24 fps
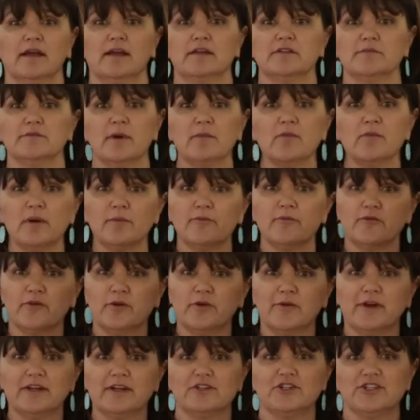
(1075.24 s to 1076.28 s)
because remember, I'm
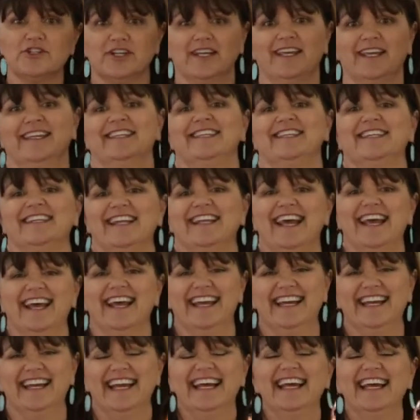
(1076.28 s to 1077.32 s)
free range
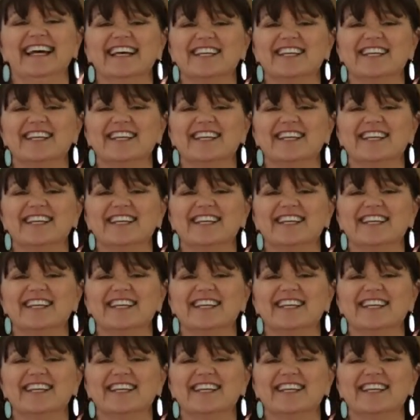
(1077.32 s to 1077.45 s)
today.